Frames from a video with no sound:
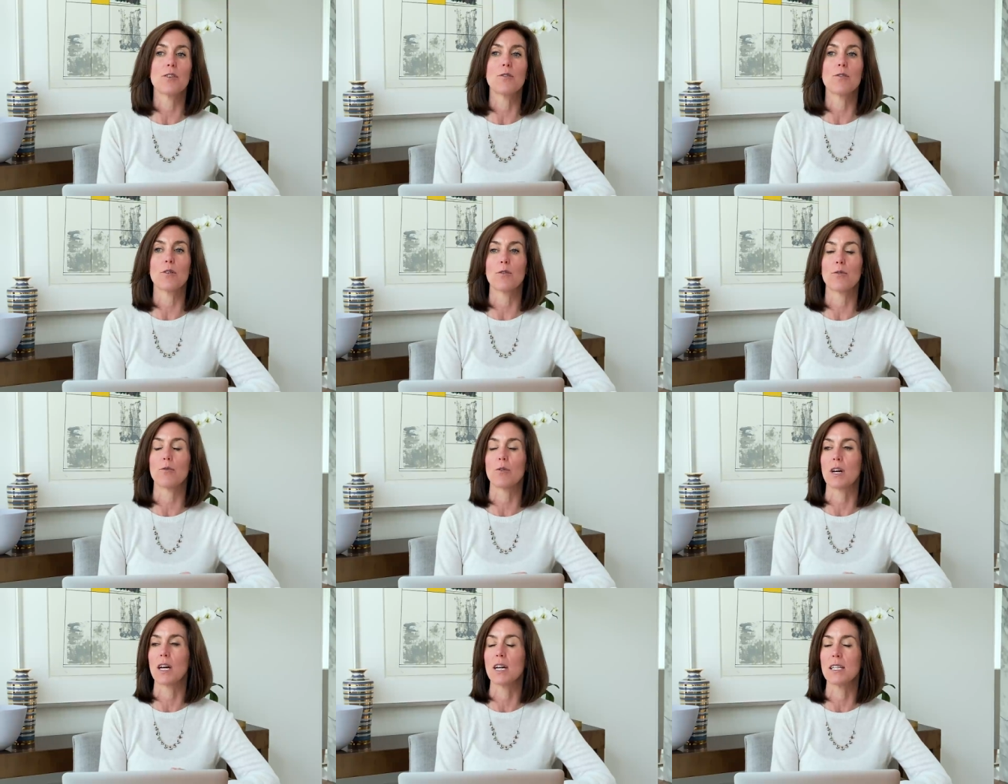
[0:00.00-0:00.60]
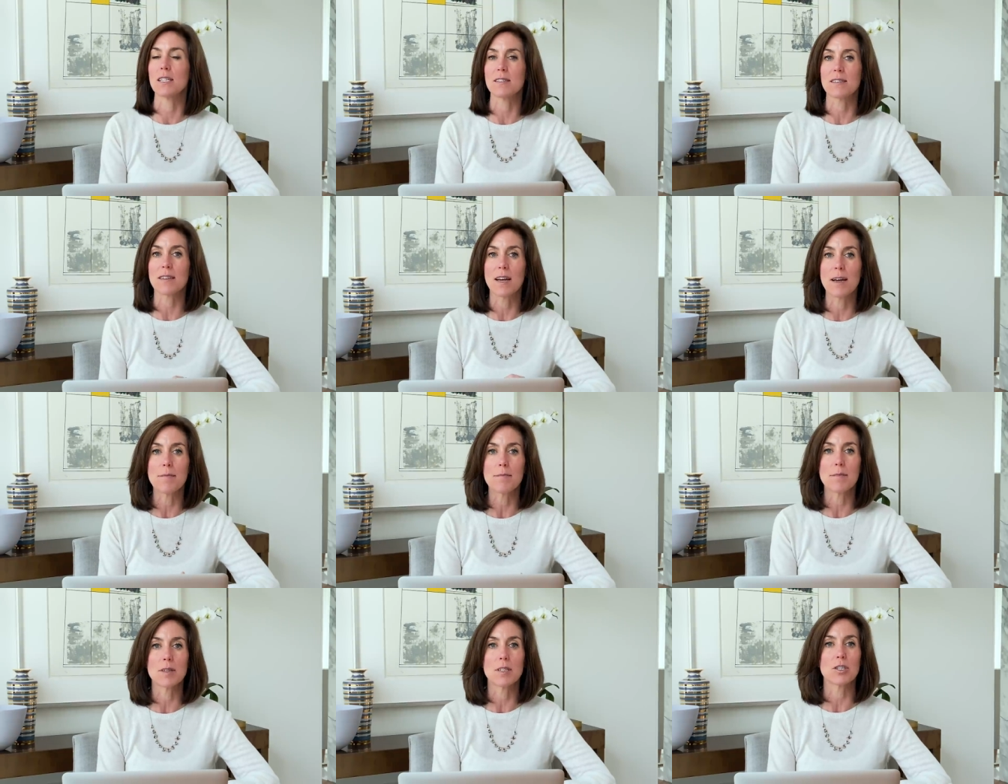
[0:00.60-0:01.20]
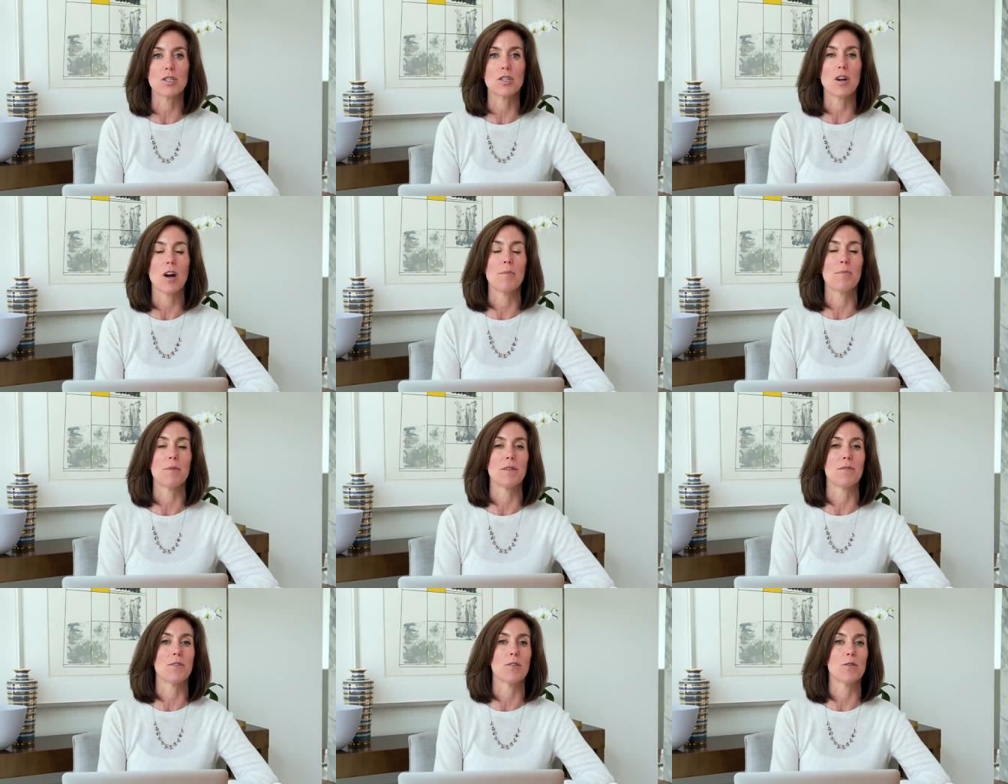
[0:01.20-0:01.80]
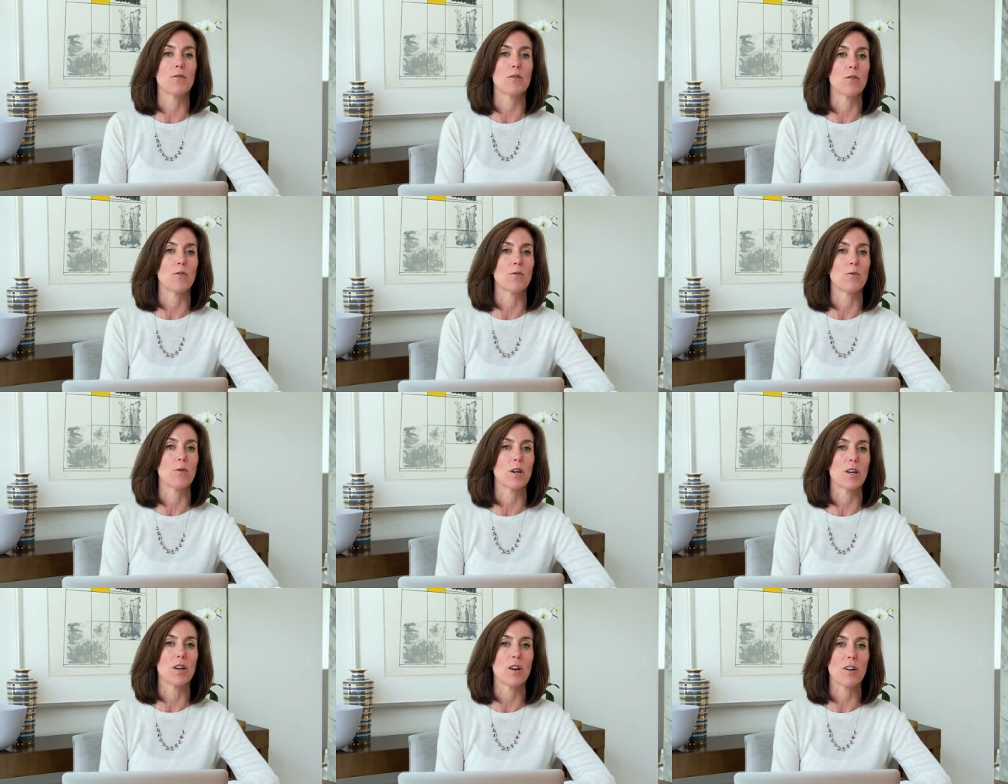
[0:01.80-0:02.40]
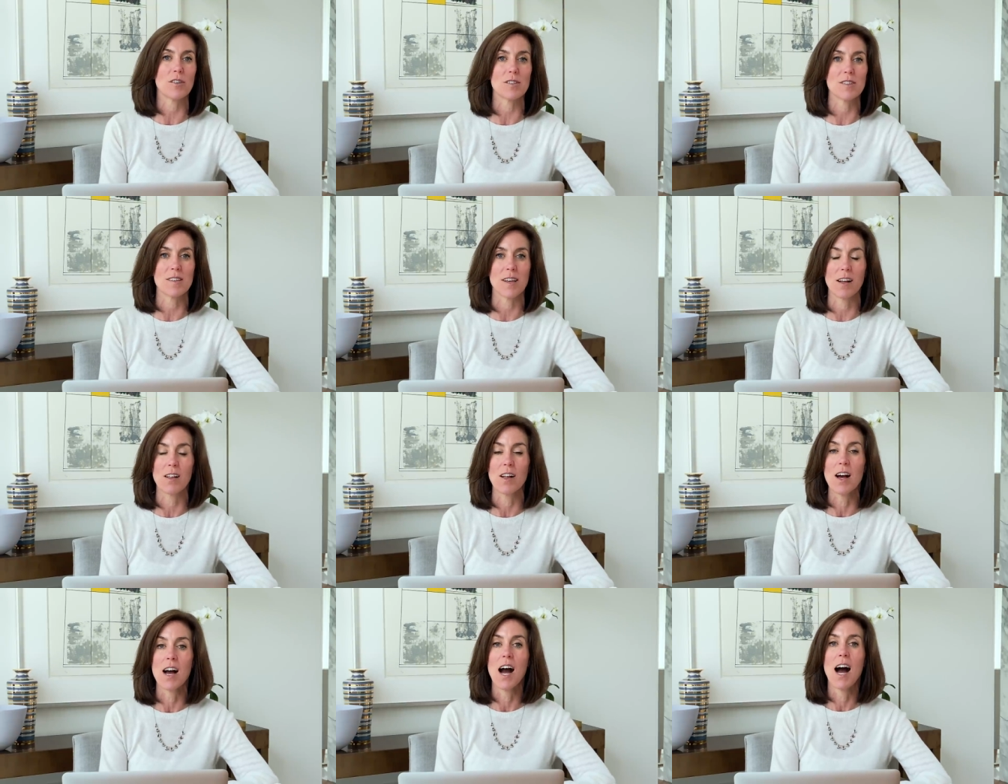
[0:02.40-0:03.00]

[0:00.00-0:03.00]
you go to a consignment shop, if you go to a yard sale,